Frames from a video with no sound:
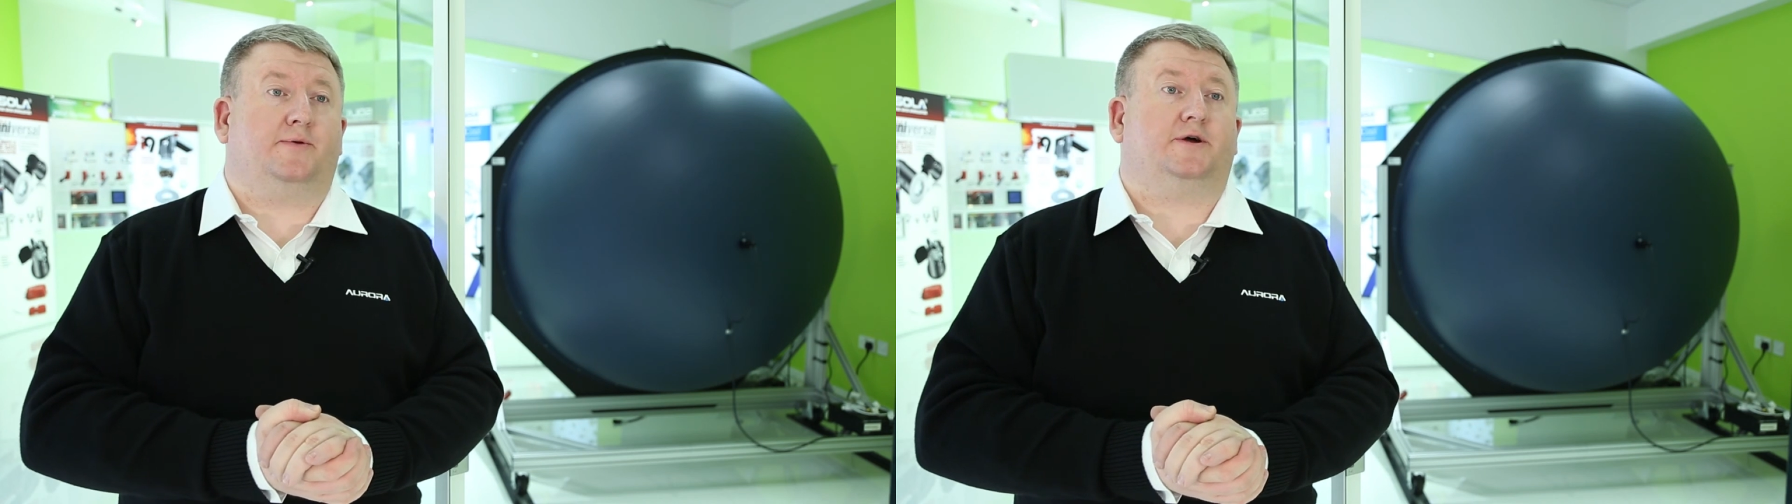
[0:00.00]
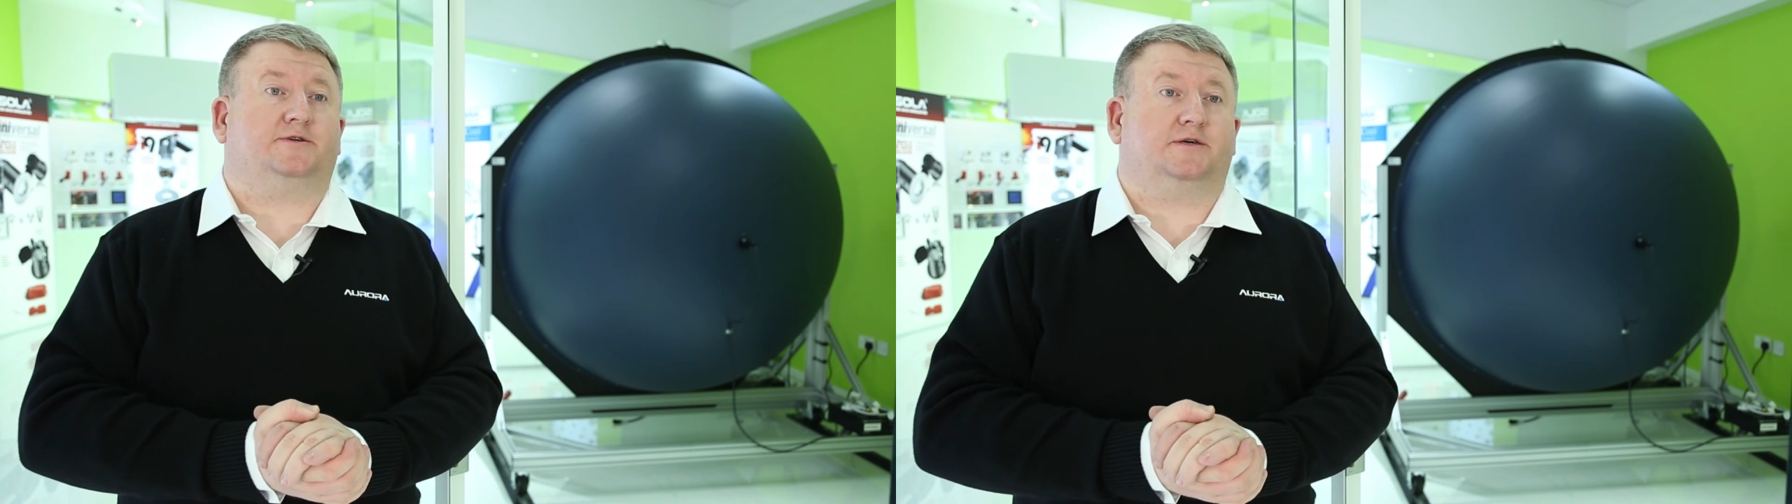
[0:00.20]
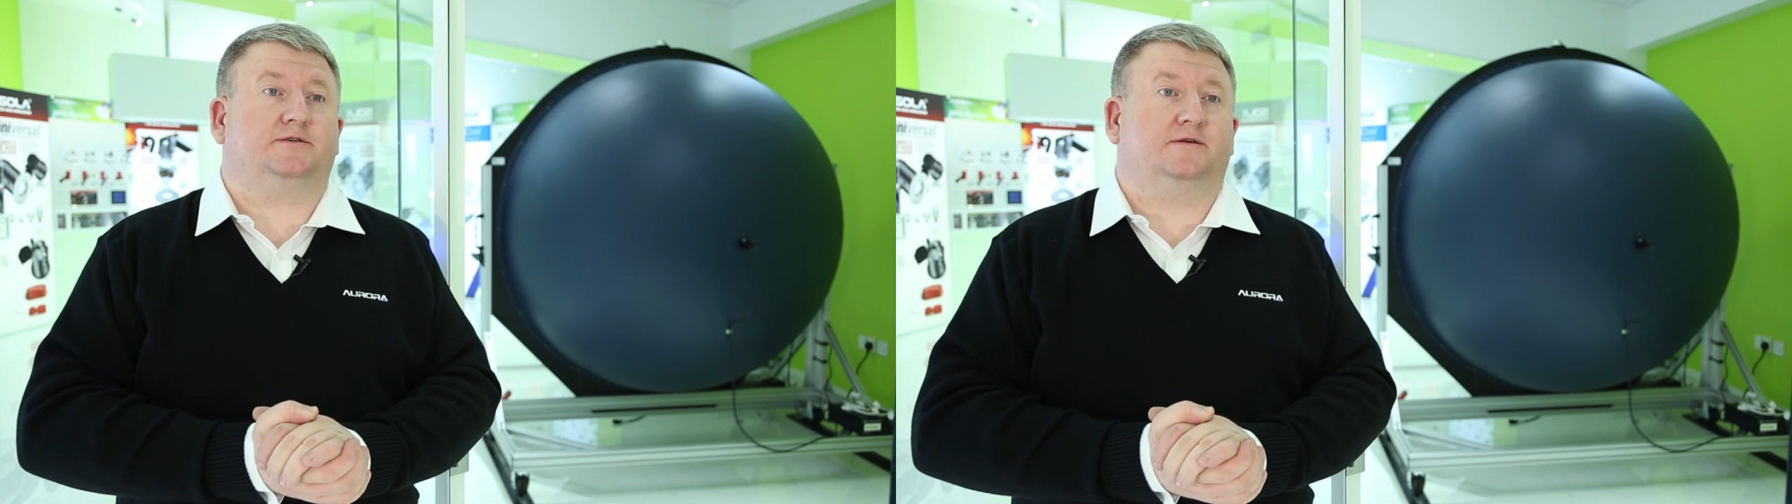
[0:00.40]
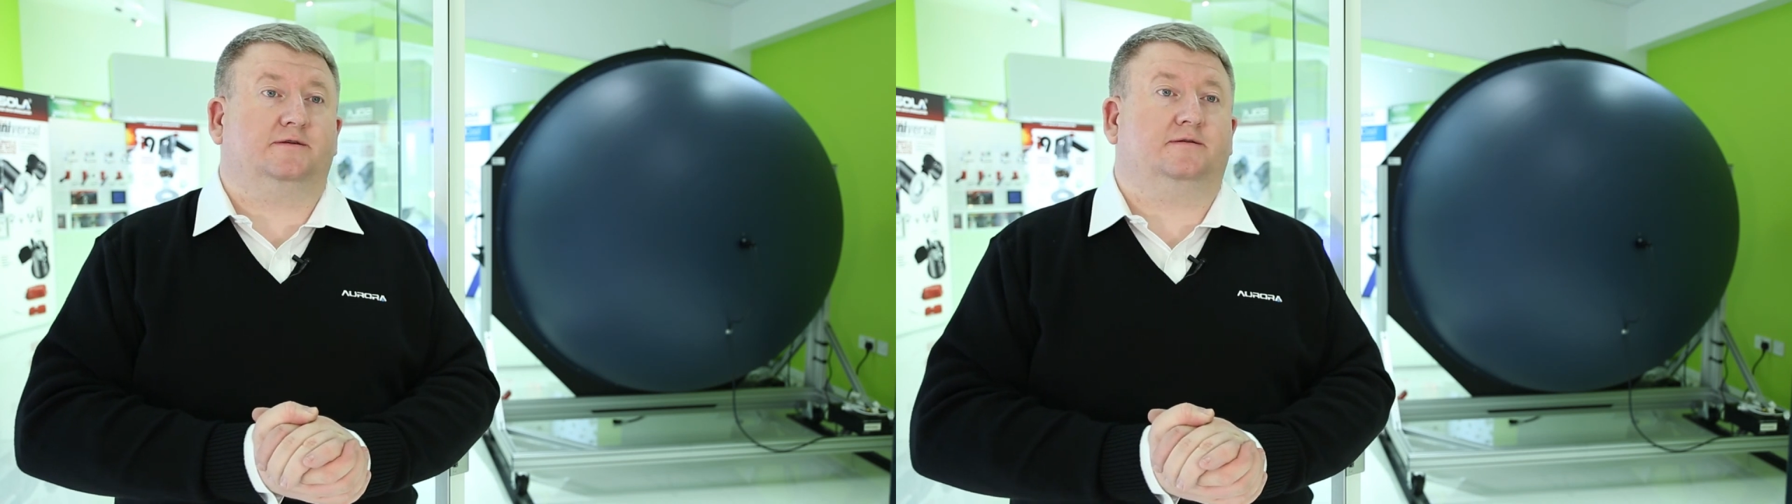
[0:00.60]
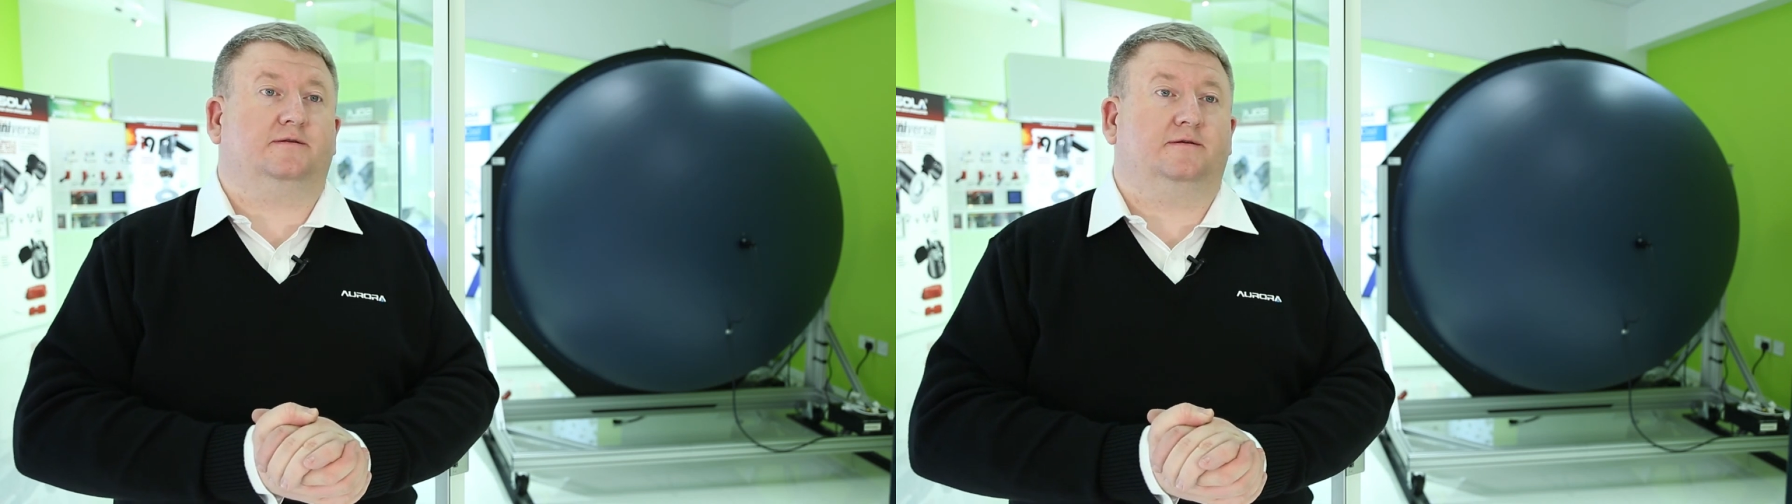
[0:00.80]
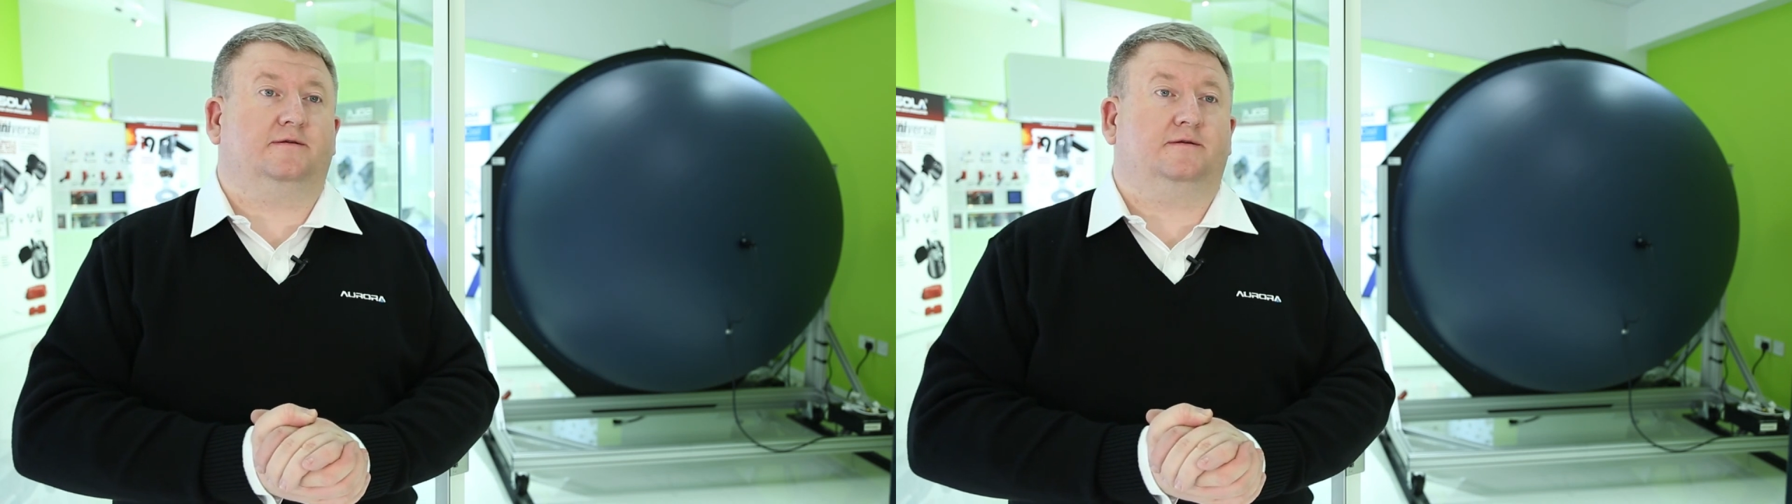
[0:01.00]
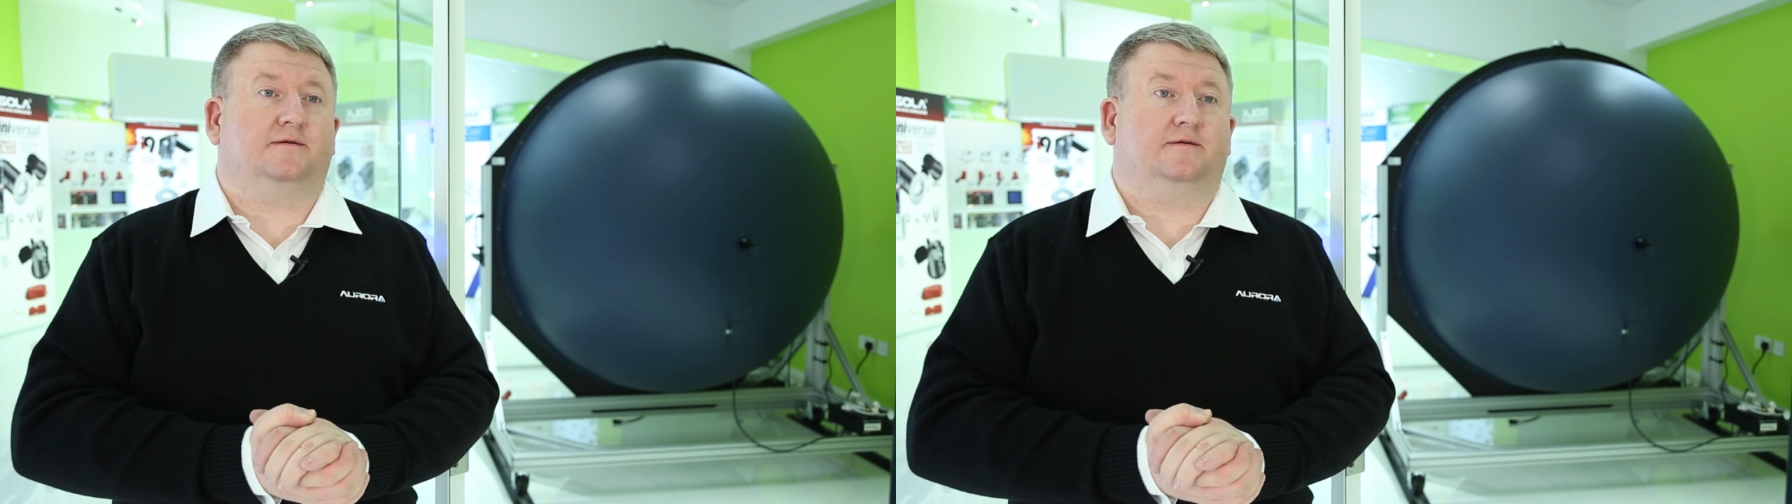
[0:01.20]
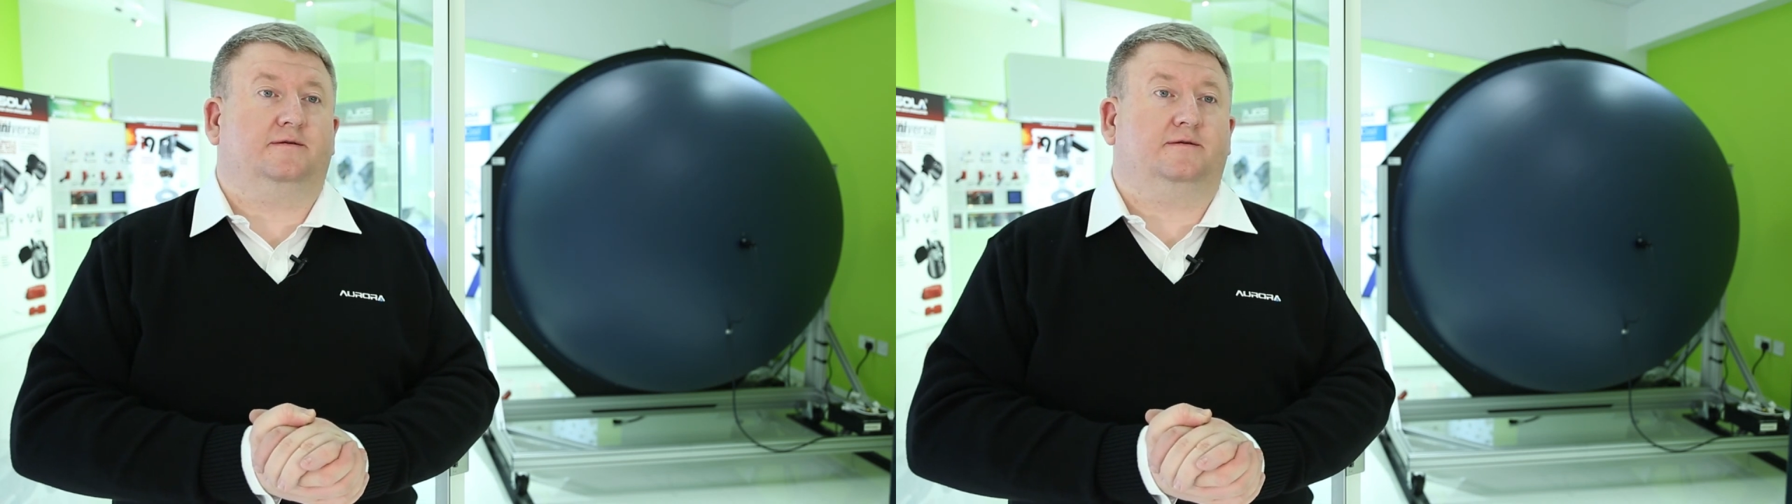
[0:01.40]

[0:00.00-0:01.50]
purchase.